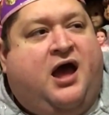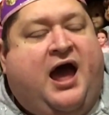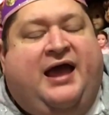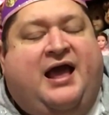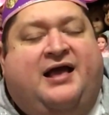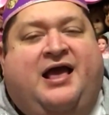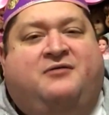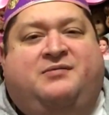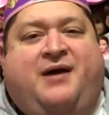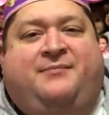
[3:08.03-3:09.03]
I
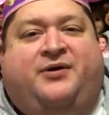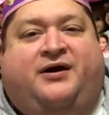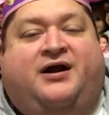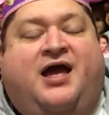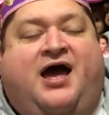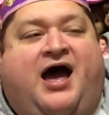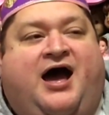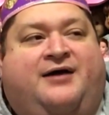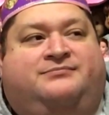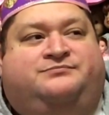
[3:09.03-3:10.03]
can't remember.
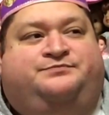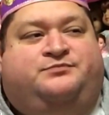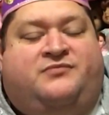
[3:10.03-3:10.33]
And